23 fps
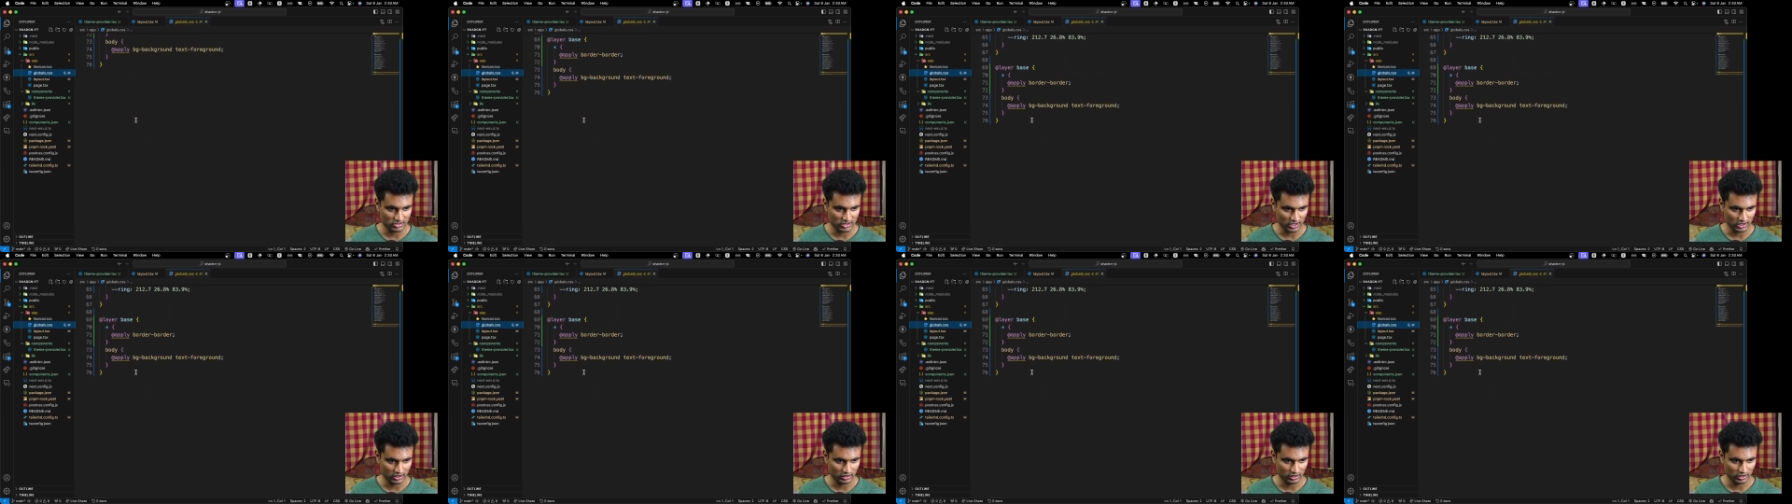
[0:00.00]

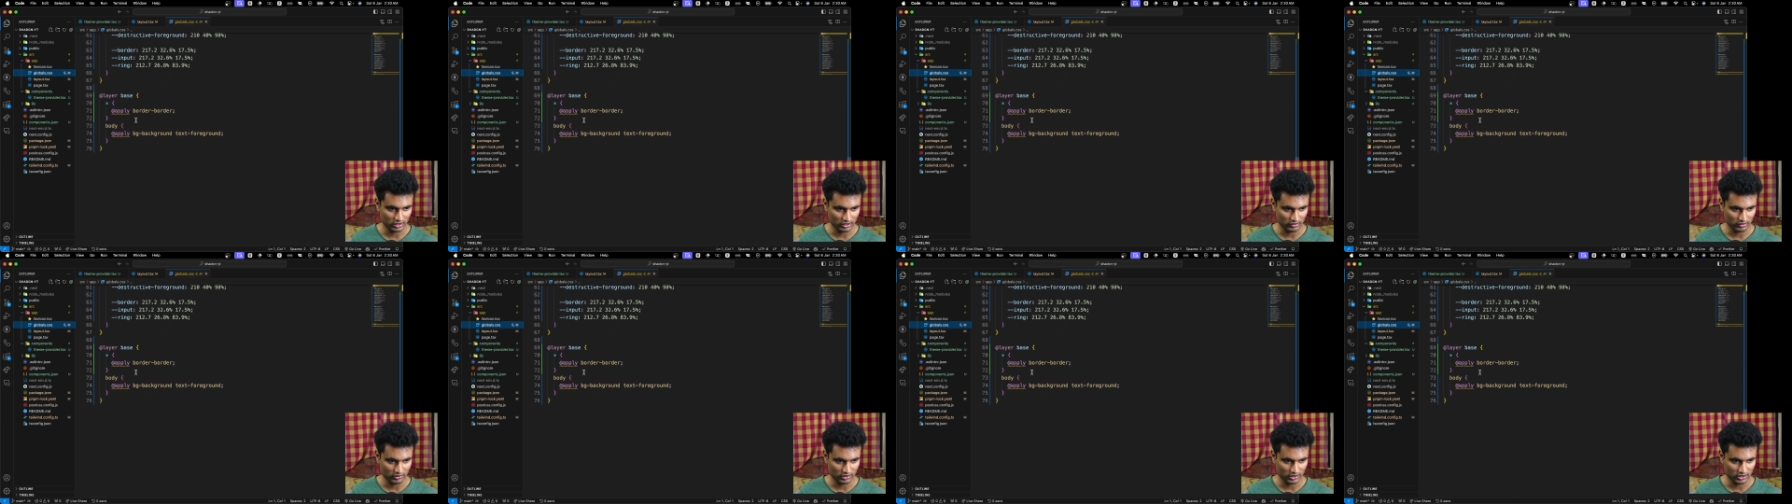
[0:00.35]
I think
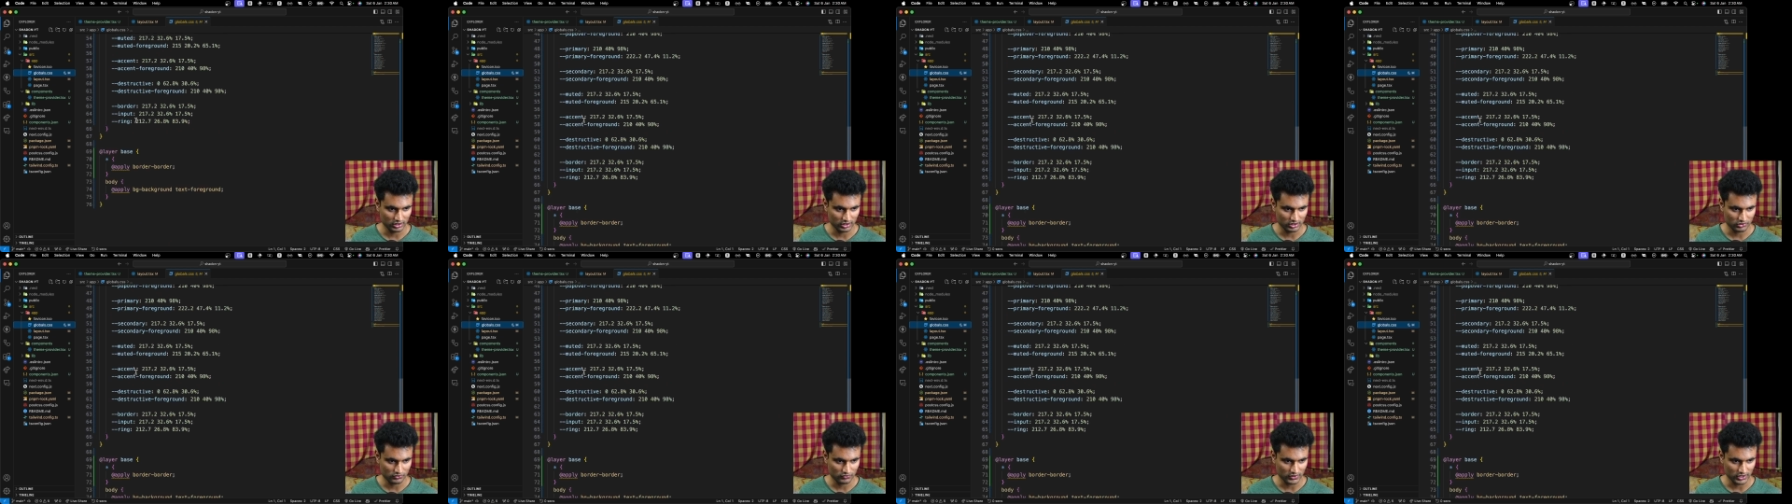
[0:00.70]
everything
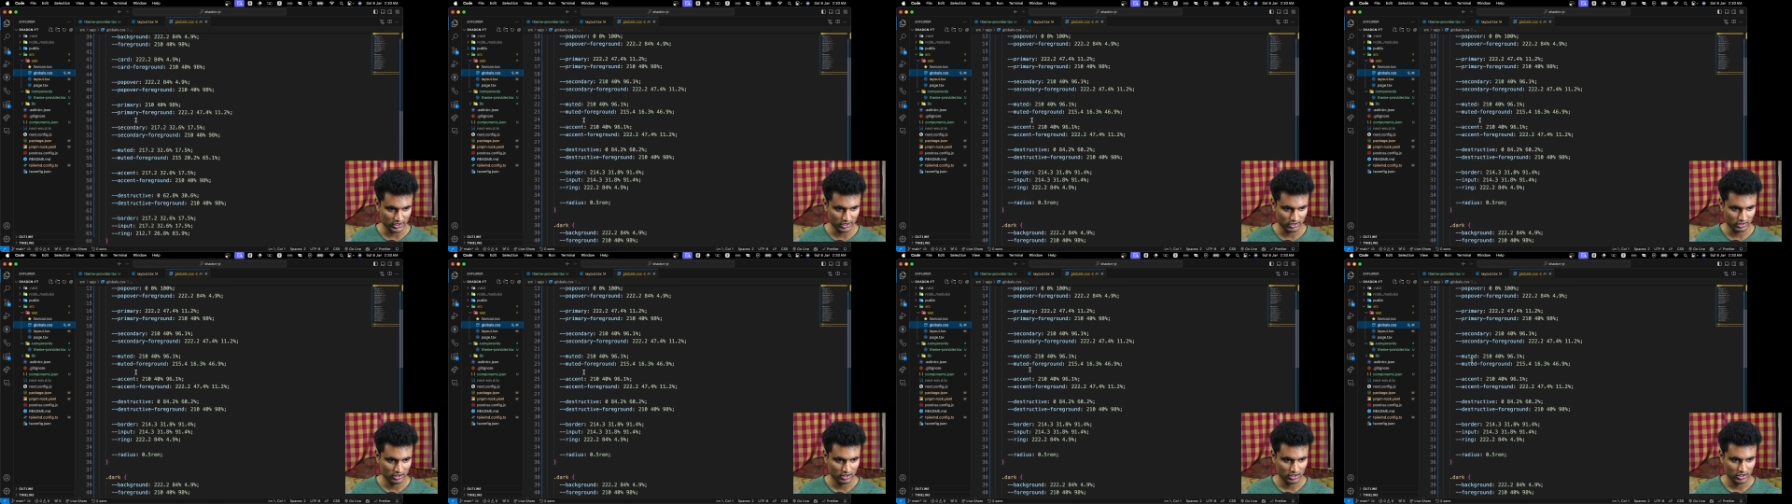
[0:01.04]
is
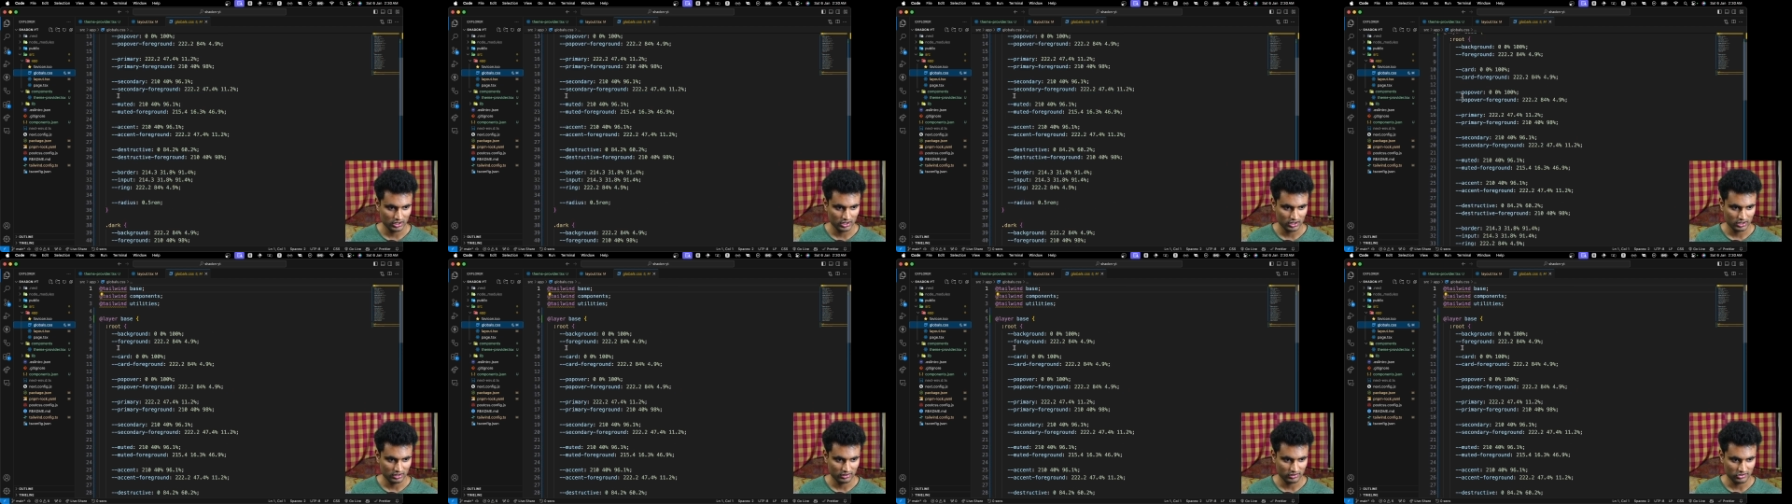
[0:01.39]
fine.
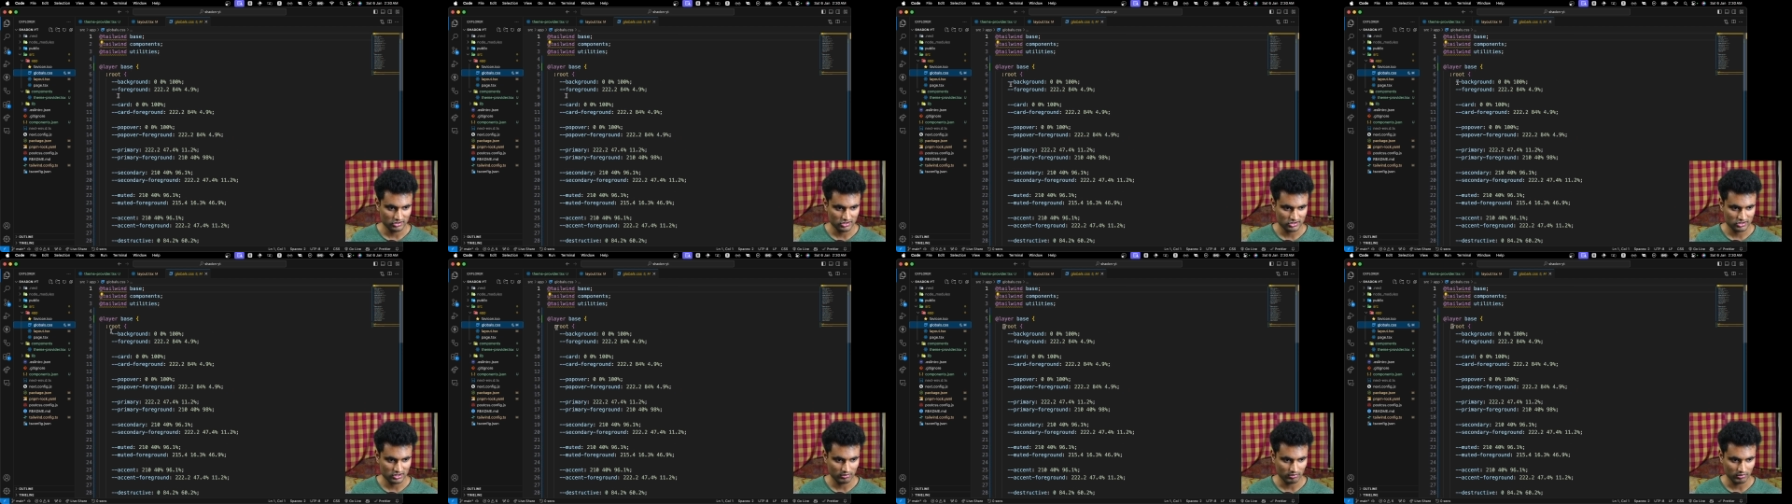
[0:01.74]
This
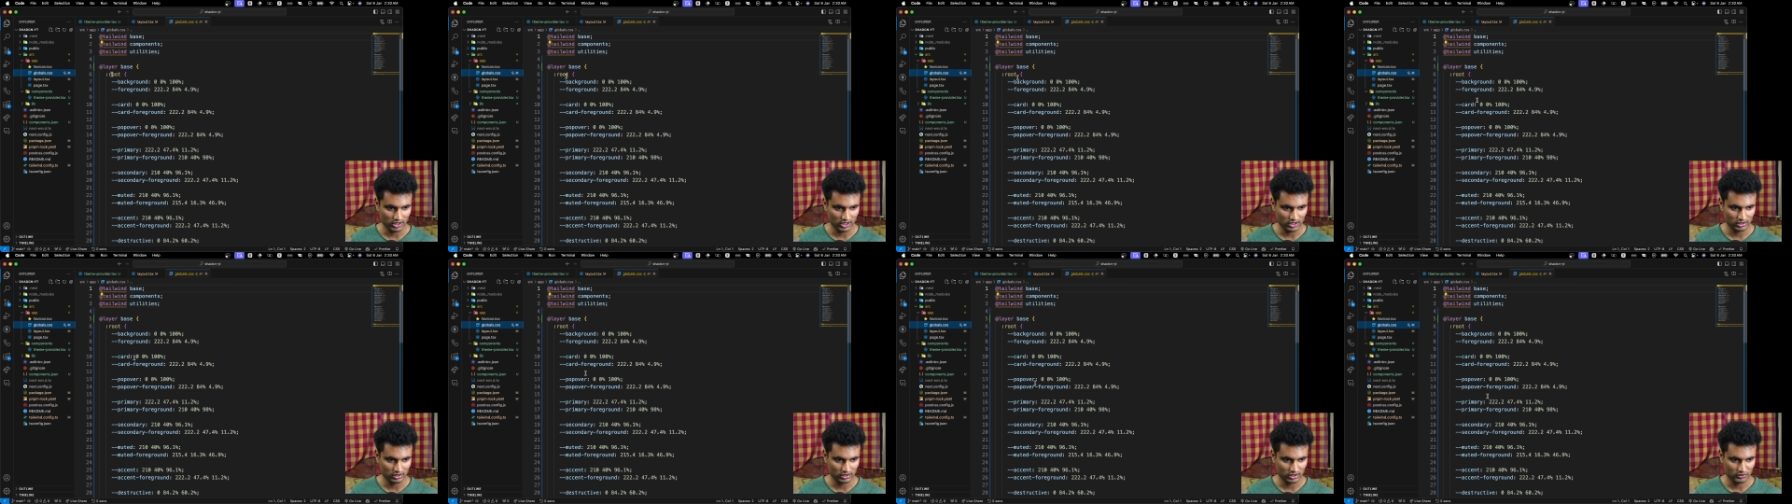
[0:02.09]
is the
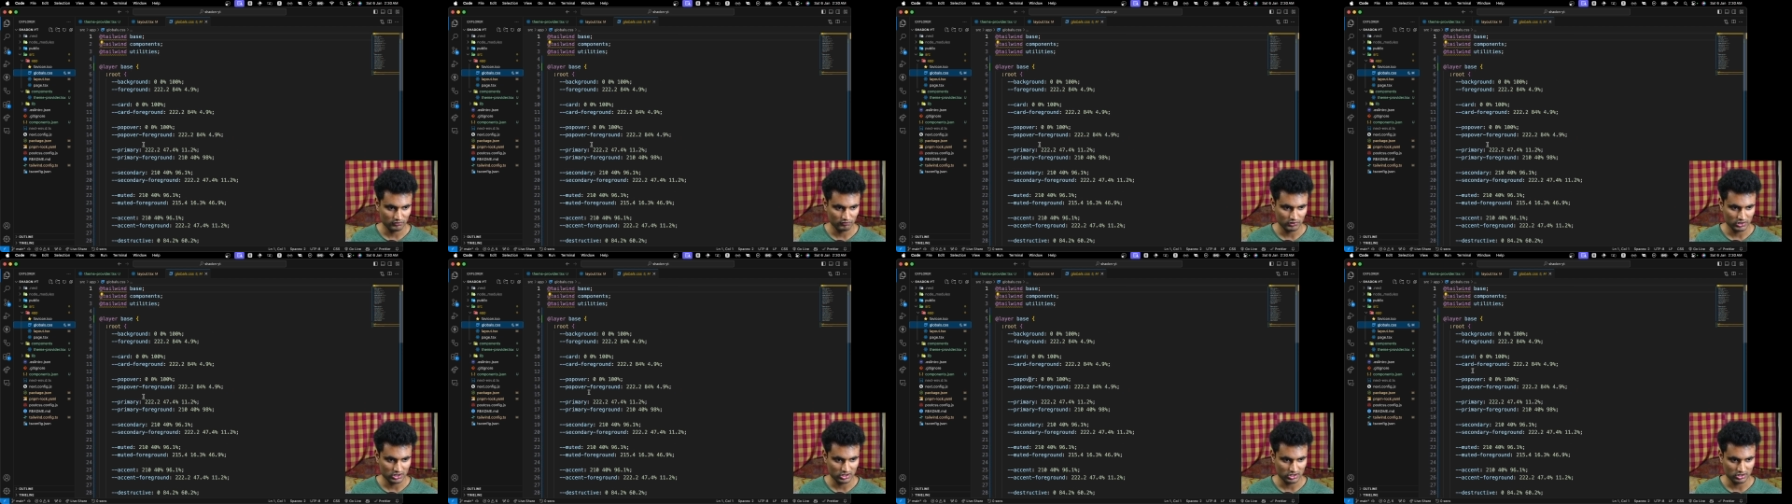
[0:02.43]
main theme
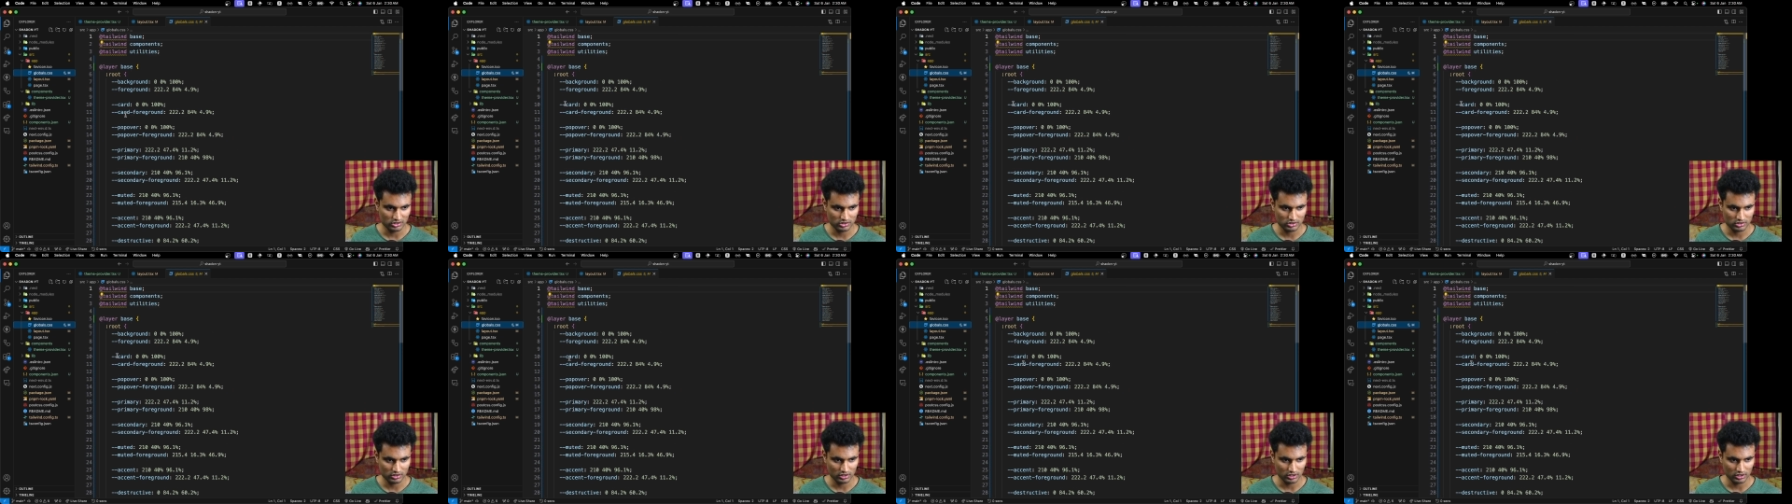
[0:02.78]
which is